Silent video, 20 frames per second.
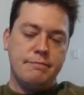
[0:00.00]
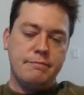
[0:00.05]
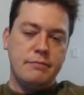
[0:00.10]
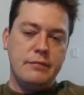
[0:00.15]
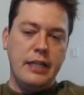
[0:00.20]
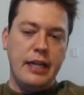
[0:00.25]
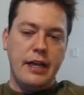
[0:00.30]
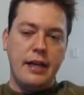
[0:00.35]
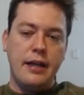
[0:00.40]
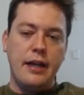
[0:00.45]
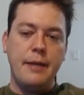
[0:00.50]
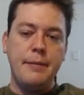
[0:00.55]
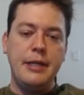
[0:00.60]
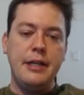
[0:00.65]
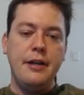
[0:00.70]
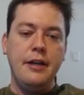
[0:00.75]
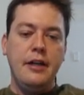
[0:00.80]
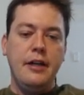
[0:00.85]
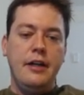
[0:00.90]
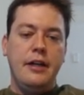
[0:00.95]
yeah, I
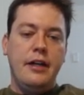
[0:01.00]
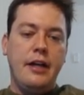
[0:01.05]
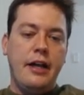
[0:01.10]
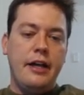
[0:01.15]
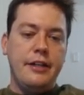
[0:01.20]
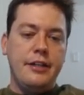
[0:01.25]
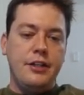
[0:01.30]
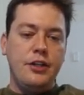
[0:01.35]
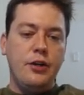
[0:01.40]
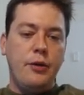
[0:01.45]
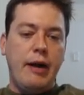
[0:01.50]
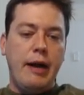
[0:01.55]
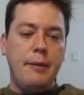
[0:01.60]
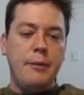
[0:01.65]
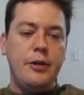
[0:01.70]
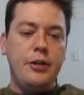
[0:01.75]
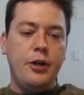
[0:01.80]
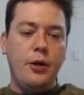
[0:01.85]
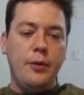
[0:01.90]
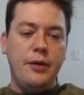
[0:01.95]
mean, I
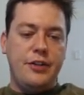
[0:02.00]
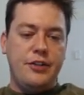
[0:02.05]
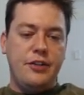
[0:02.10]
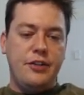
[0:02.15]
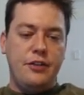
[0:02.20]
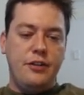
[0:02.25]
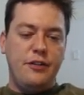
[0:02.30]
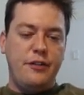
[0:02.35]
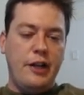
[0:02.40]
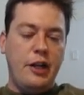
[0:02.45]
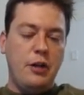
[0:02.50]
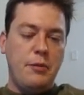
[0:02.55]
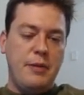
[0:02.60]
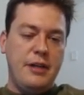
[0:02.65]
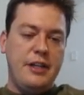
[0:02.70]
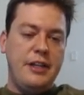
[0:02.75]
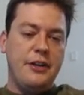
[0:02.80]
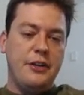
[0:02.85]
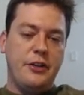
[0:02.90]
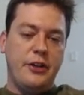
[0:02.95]
would go with
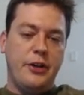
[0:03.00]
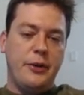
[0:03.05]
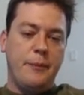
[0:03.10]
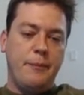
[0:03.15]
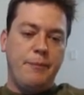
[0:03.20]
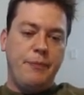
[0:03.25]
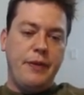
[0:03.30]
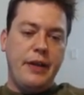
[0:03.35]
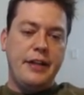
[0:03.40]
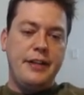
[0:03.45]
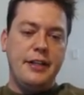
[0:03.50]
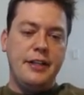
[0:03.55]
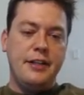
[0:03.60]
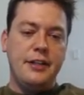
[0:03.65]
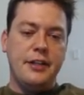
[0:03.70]
development here, though. I think